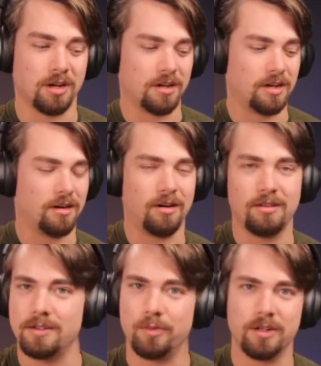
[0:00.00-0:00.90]
all
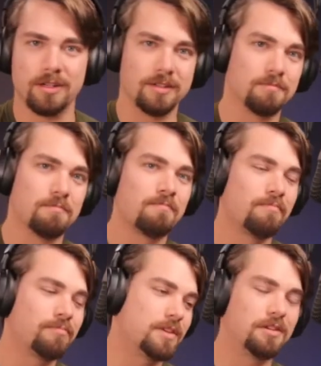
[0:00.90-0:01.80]
in one.
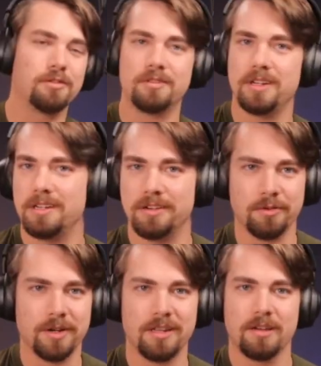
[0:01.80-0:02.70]
You don't need to
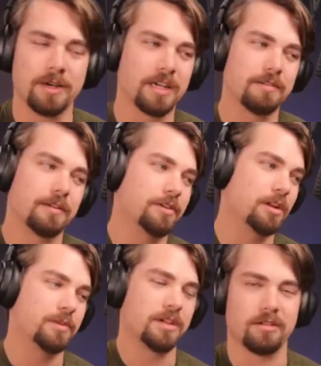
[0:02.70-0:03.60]
know anything about game
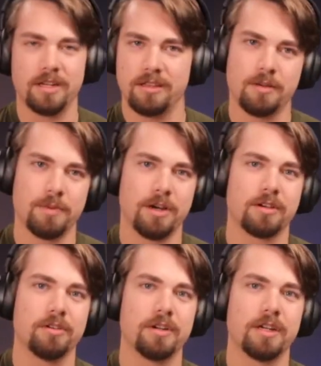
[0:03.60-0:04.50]
development or anything about
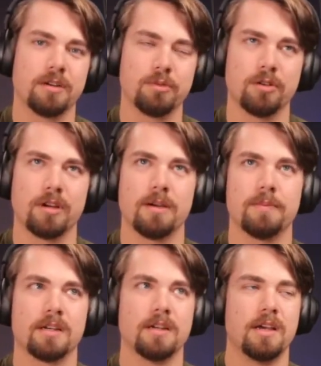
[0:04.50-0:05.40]
coding or
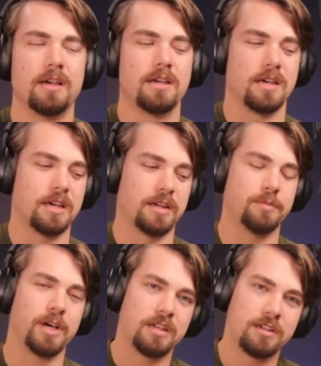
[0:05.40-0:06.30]
programming. And
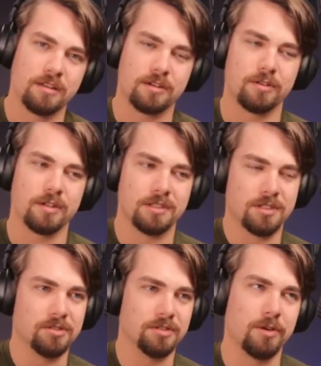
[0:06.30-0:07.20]
by the end of the course,
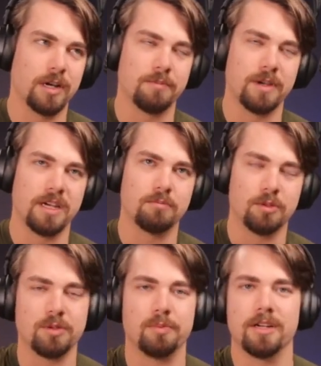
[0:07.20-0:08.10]
you'll know how to make
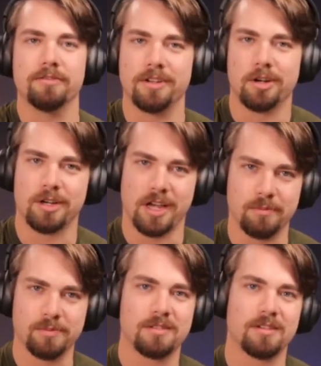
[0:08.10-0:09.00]
multiplayer VR
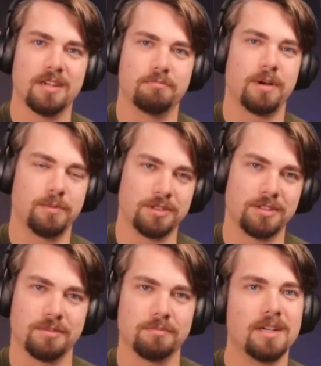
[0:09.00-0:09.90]
games and
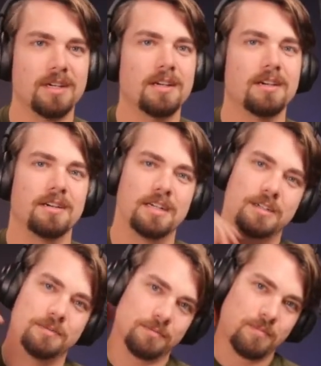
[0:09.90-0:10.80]
publish them.
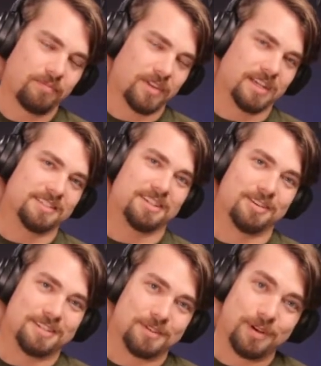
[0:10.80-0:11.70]
And so
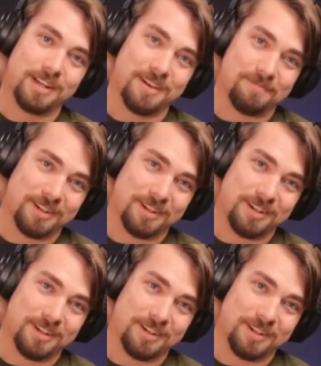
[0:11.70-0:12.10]
it's a pretty